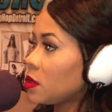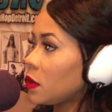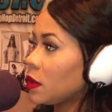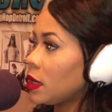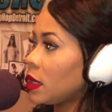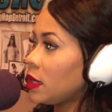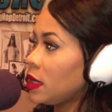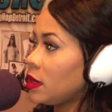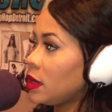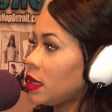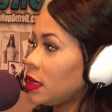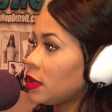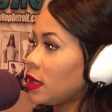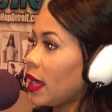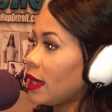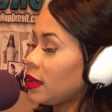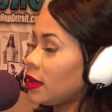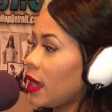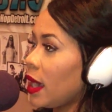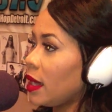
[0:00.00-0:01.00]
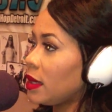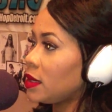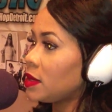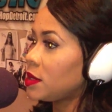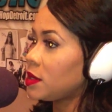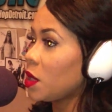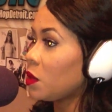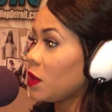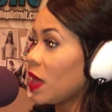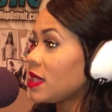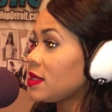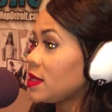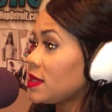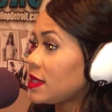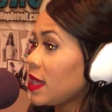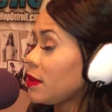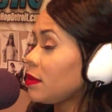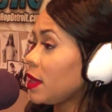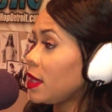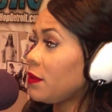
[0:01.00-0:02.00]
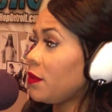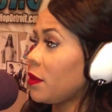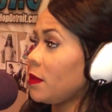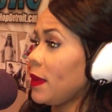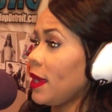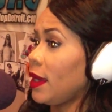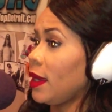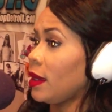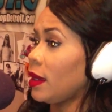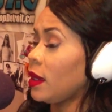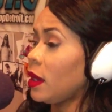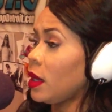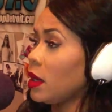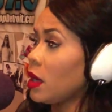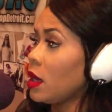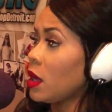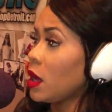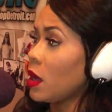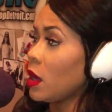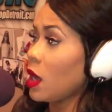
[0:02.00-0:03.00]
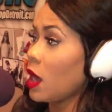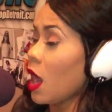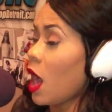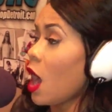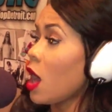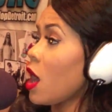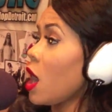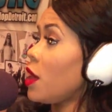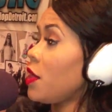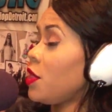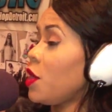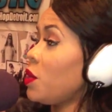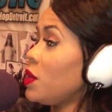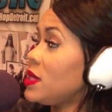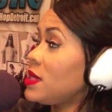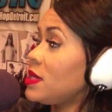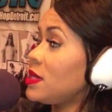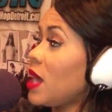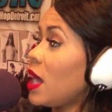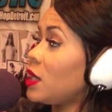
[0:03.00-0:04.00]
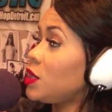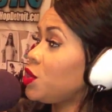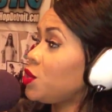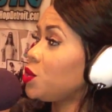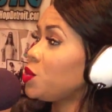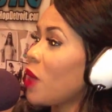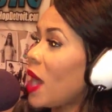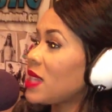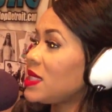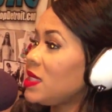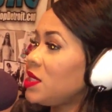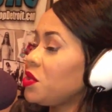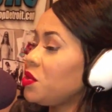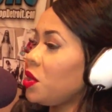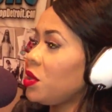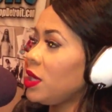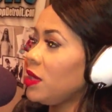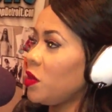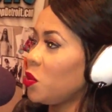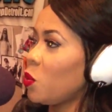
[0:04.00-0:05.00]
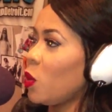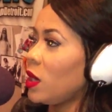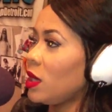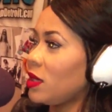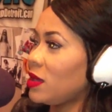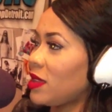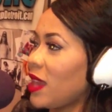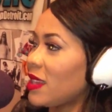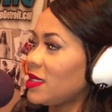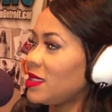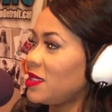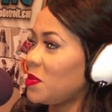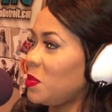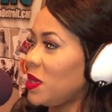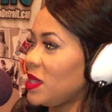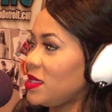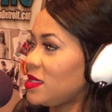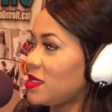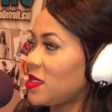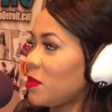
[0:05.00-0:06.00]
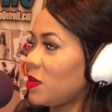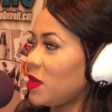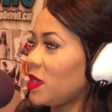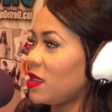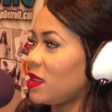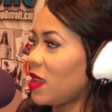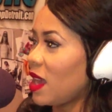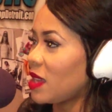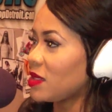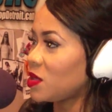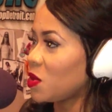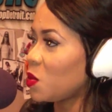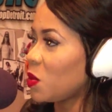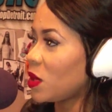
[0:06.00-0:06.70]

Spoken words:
or anything like that. And so that's the same thing for me. Although it's not true, I still don't even want that to be something that someone